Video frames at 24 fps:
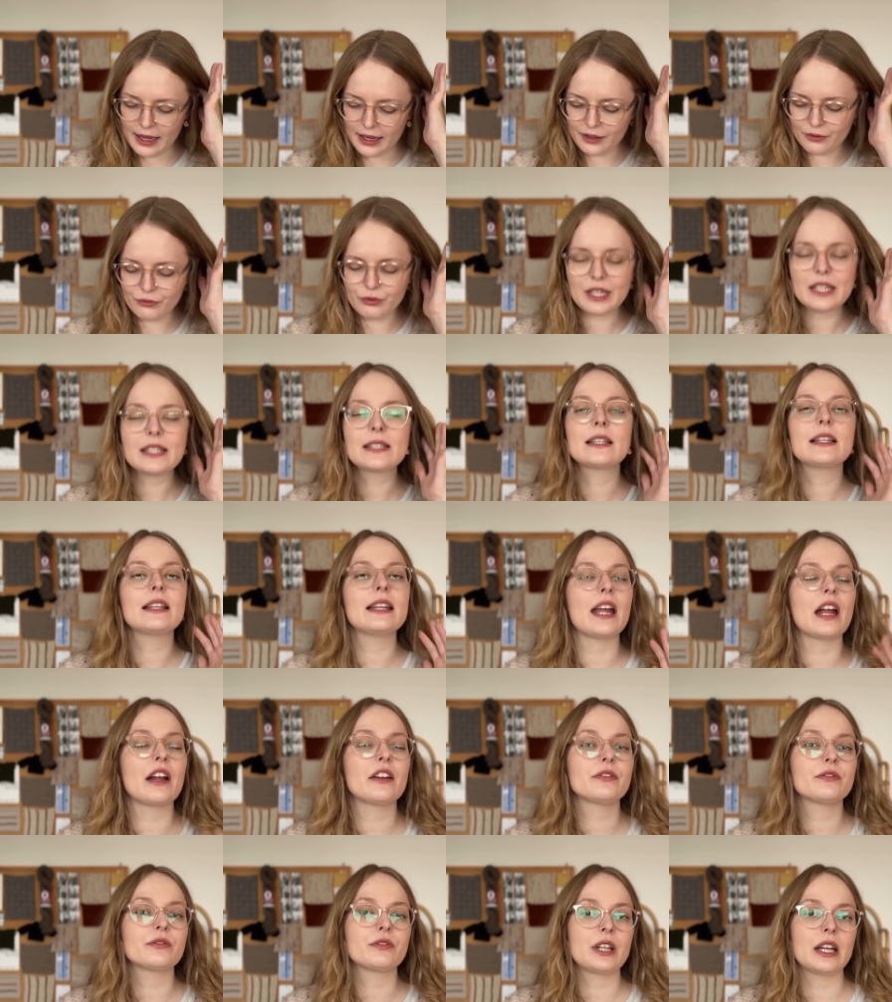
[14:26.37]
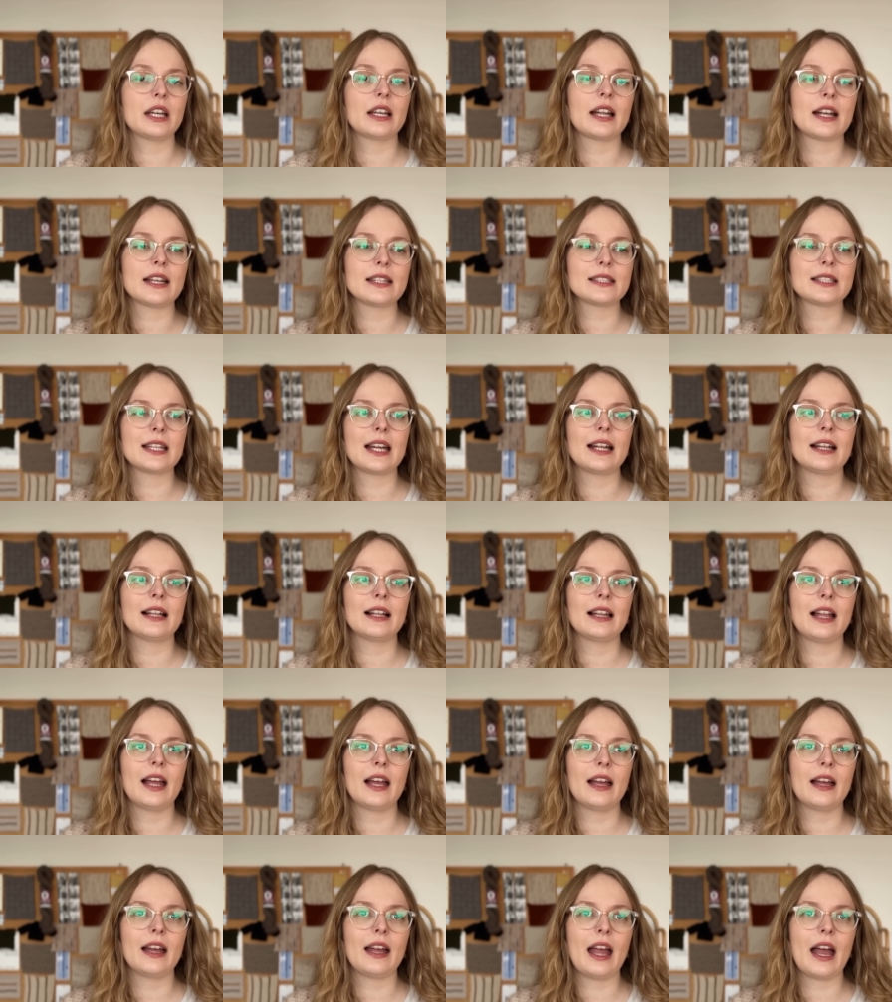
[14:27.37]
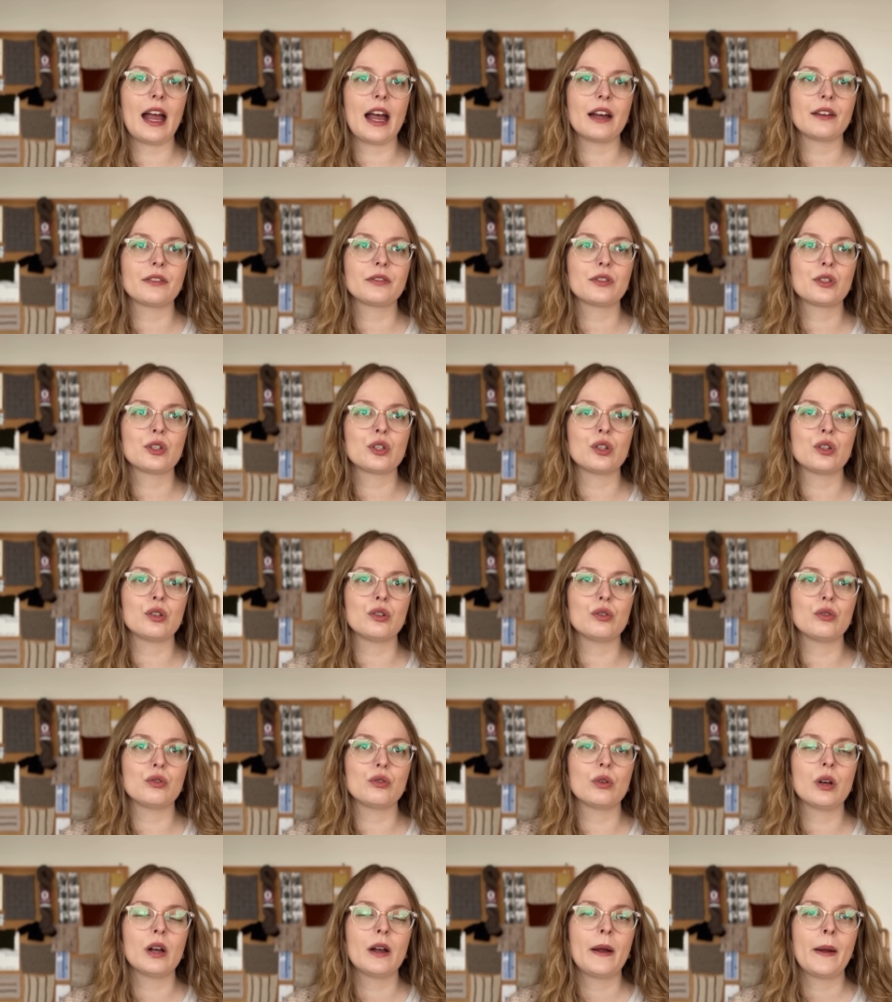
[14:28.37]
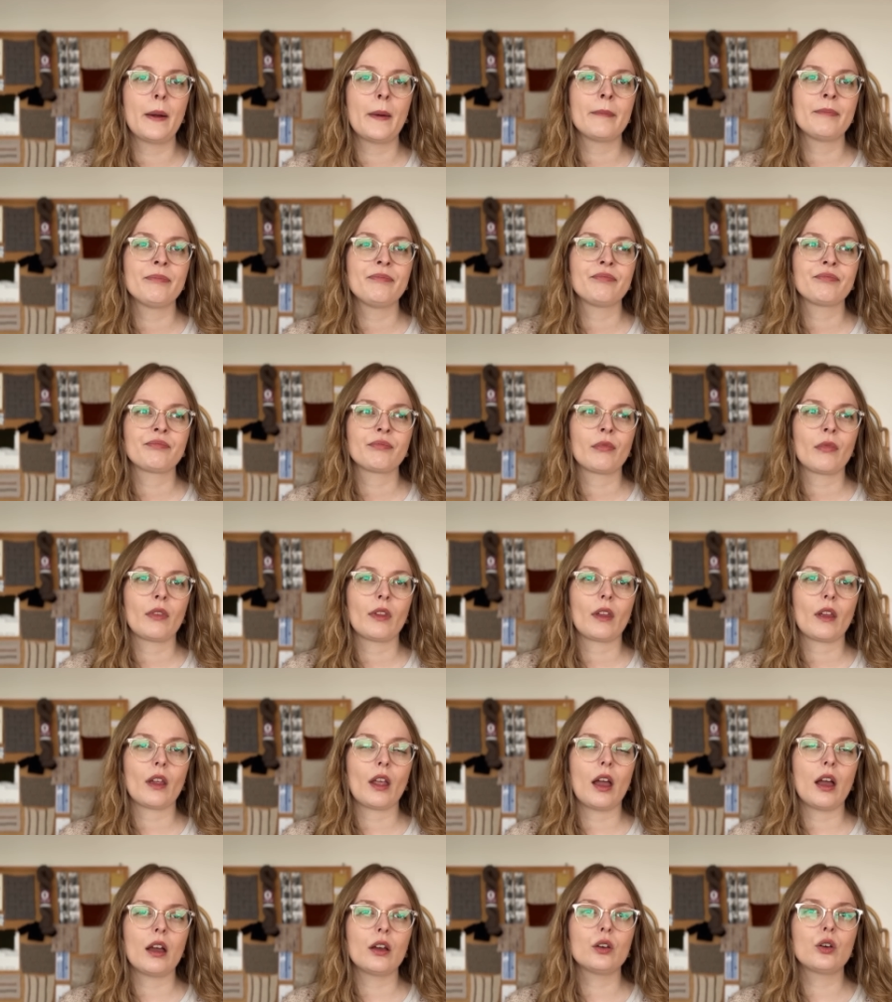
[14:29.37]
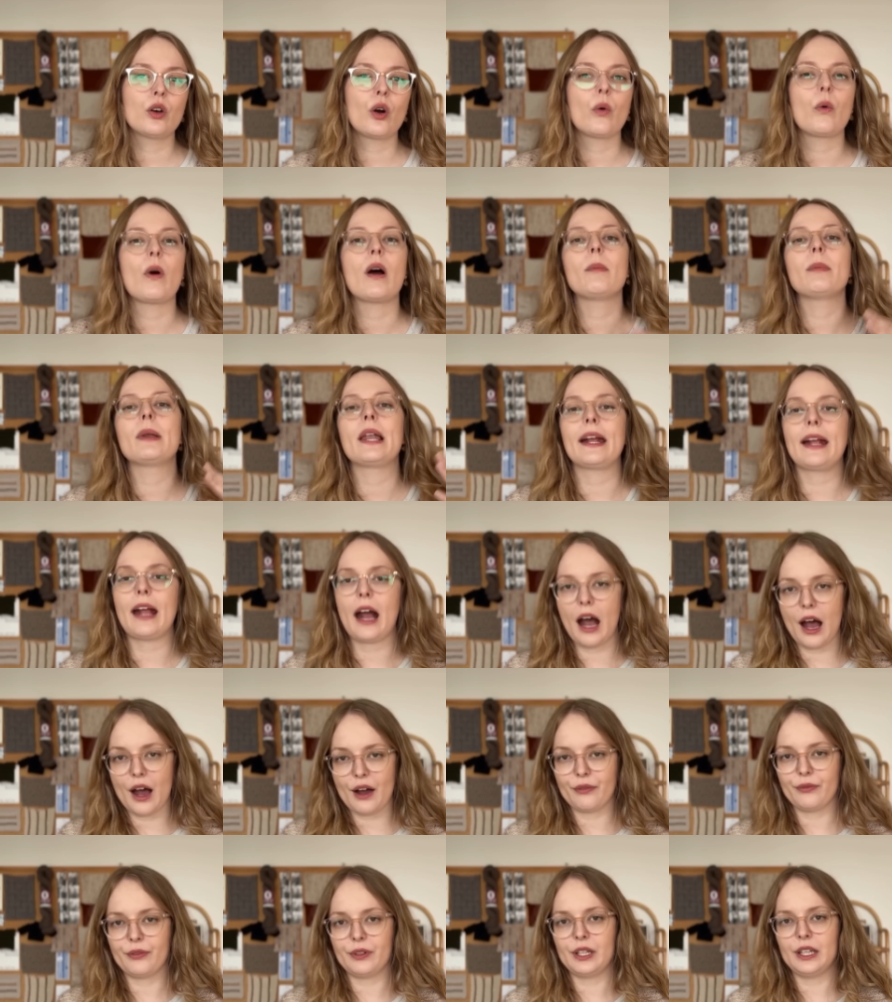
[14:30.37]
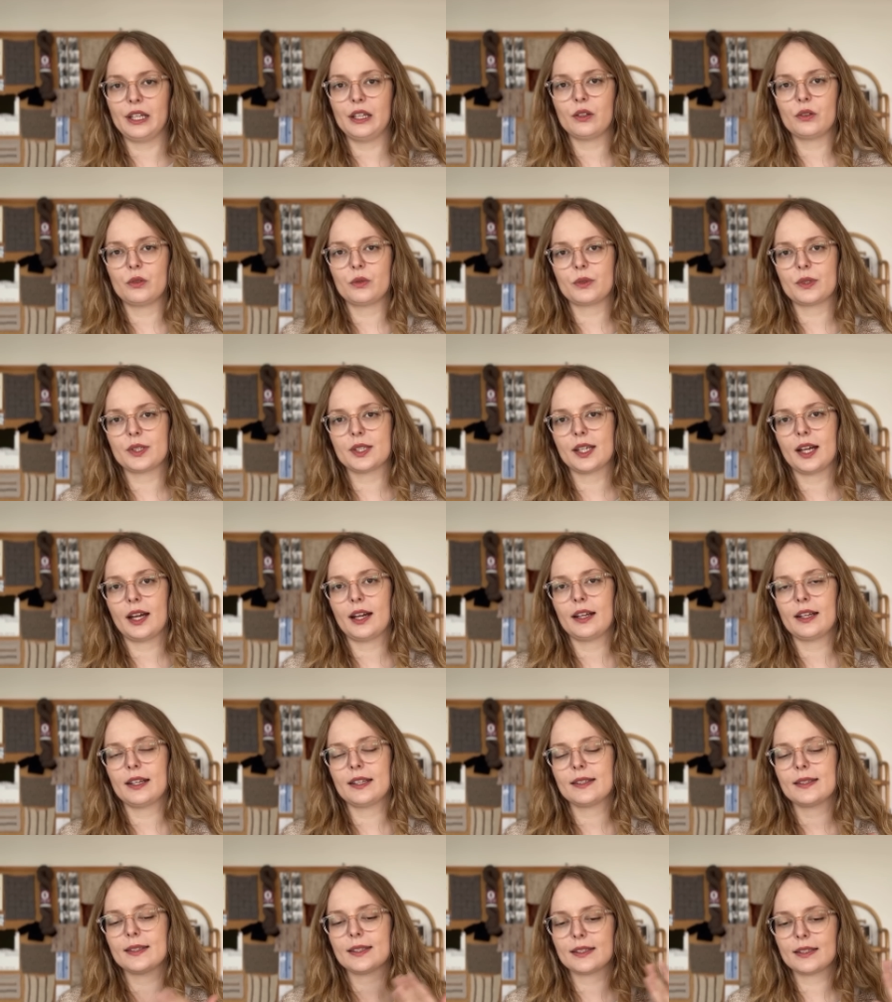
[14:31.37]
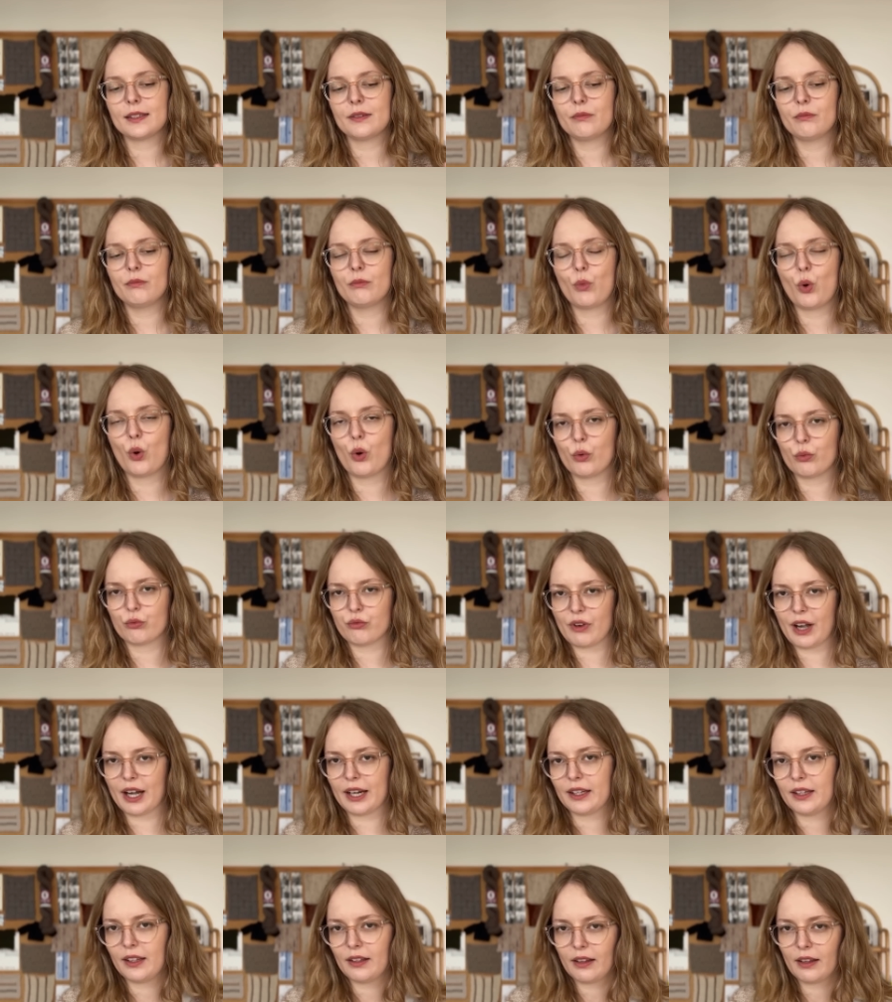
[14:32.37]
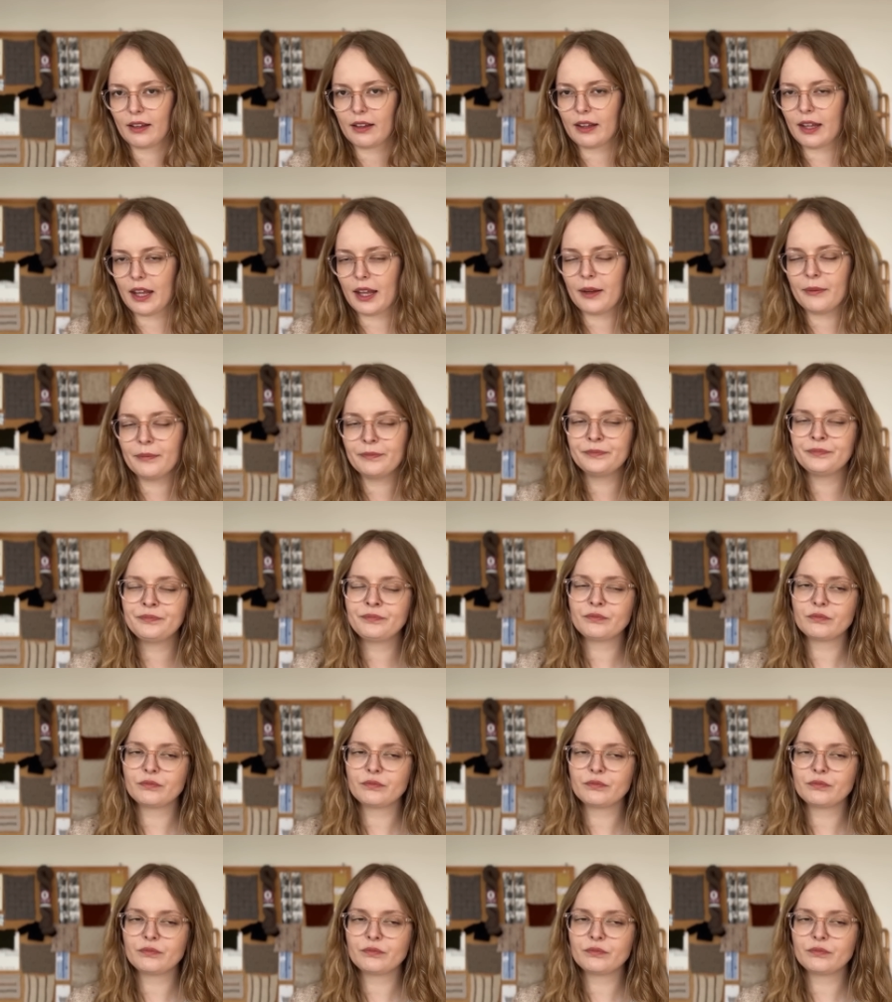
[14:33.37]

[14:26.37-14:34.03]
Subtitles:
recently I've realized I'll have to go up like half a needle size more regularly.